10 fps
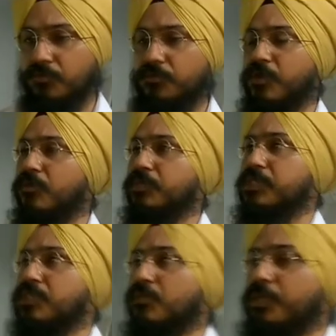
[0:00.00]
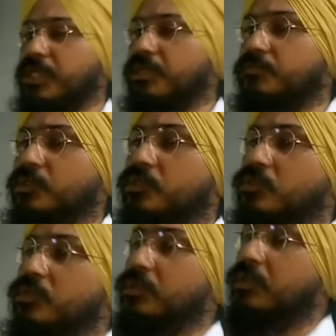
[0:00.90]
from this aluminium
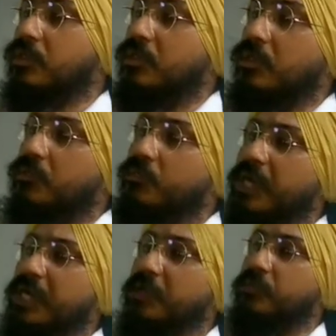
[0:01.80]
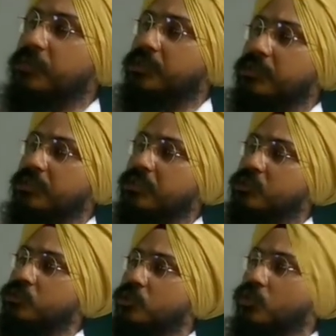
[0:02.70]
pipe
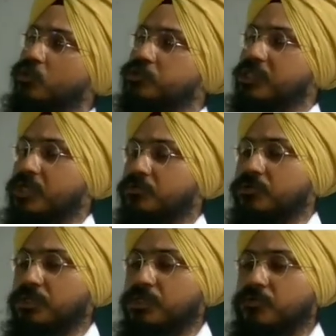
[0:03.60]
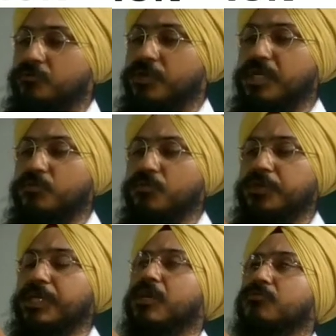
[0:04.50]
slows down while
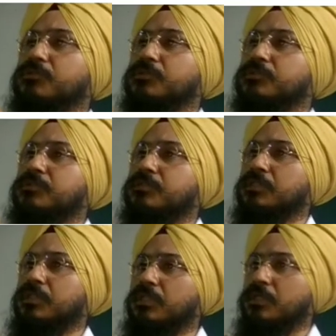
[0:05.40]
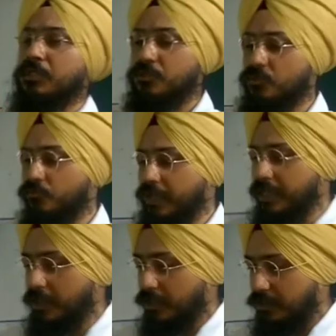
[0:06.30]
moving down. So So
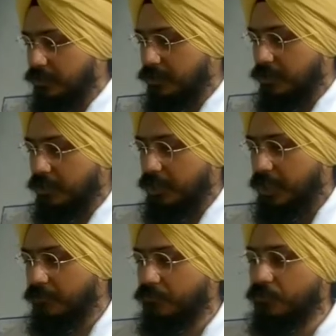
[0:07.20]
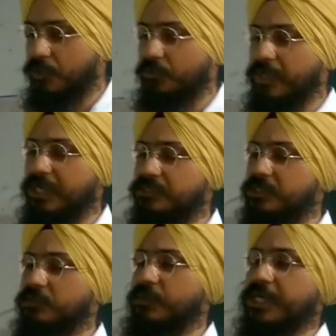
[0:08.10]
if we pass
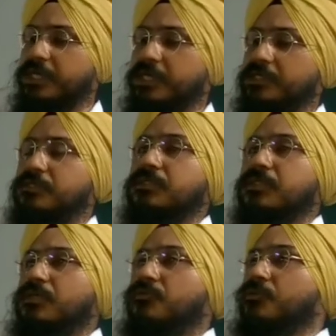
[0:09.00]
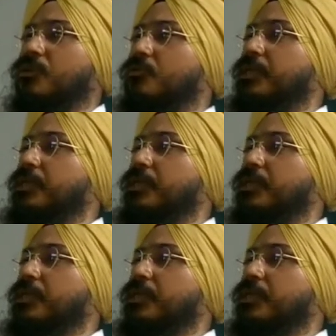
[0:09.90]
this magnet from